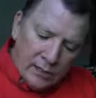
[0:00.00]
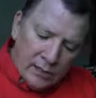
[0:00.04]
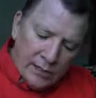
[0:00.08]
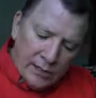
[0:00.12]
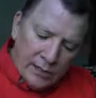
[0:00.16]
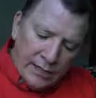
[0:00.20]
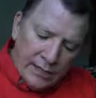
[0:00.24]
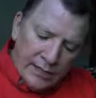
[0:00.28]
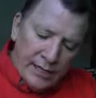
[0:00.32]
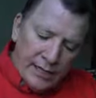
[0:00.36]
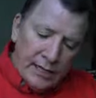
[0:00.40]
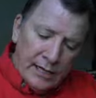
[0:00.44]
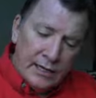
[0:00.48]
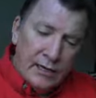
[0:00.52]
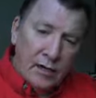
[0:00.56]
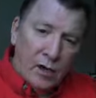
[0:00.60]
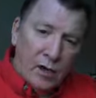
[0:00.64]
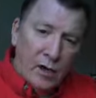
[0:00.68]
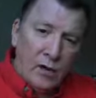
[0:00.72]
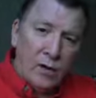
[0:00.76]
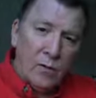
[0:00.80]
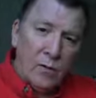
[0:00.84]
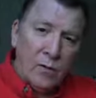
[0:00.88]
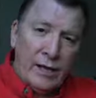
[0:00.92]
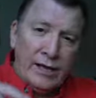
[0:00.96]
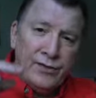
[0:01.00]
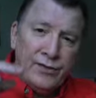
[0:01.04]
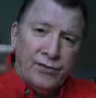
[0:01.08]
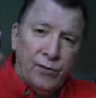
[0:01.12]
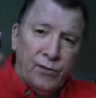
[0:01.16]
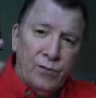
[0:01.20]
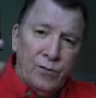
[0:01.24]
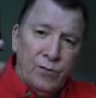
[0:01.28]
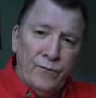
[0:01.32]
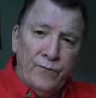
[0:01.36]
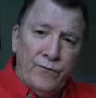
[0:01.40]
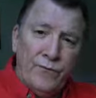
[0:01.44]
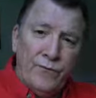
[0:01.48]
and you get all the way
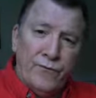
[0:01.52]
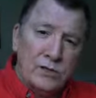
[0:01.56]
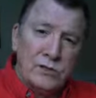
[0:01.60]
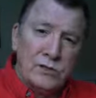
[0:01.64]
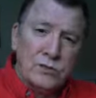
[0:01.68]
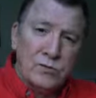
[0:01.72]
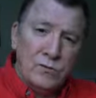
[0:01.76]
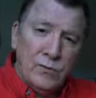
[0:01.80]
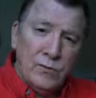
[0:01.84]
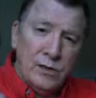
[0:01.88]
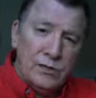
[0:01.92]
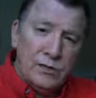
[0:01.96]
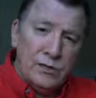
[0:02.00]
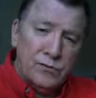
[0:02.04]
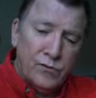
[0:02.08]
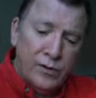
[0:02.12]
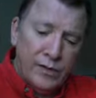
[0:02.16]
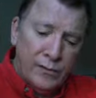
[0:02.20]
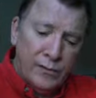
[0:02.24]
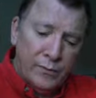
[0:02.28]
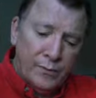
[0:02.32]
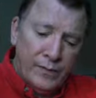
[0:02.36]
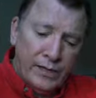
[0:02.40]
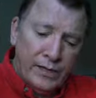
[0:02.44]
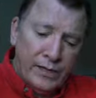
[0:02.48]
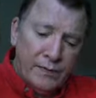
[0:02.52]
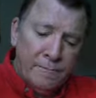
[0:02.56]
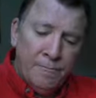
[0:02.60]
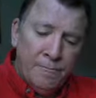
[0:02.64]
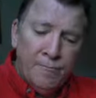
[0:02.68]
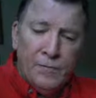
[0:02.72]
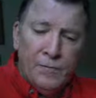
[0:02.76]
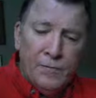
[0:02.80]
through first one drill bit.